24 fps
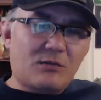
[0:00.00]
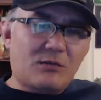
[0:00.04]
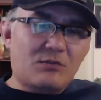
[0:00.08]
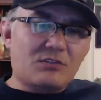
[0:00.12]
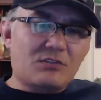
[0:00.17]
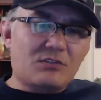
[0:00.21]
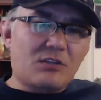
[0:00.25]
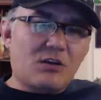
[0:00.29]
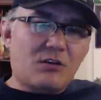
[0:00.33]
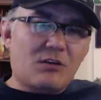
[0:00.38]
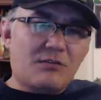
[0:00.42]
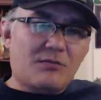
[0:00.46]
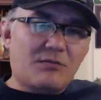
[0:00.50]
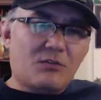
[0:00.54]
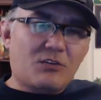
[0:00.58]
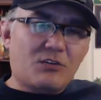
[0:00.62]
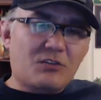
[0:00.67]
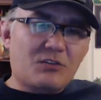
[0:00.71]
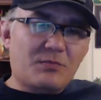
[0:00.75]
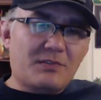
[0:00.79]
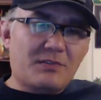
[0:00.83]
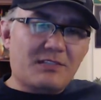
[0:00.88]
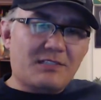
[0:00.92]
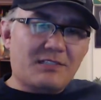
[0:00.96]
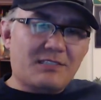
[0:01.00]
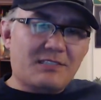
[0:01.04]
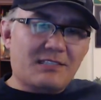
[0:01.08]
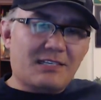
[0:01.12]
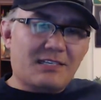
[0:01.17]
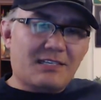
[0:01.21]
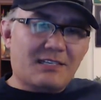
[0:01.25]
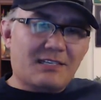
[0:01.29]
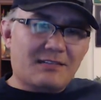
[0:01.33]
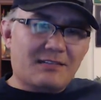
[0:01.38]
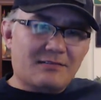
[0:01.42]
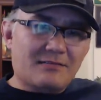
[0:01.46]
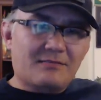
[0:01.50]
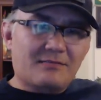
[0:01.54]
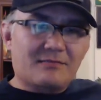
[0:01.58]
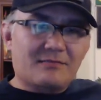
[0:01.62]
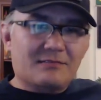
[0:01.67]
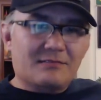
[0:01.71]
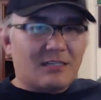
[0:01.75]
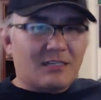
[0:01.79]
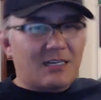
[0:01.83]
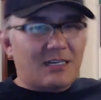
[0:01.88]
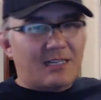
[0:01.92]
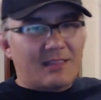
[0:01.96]
law enforcement and said,
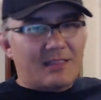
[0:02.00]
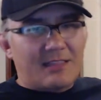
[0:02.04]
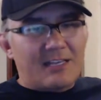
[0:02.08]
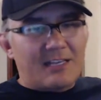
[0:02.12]
"I think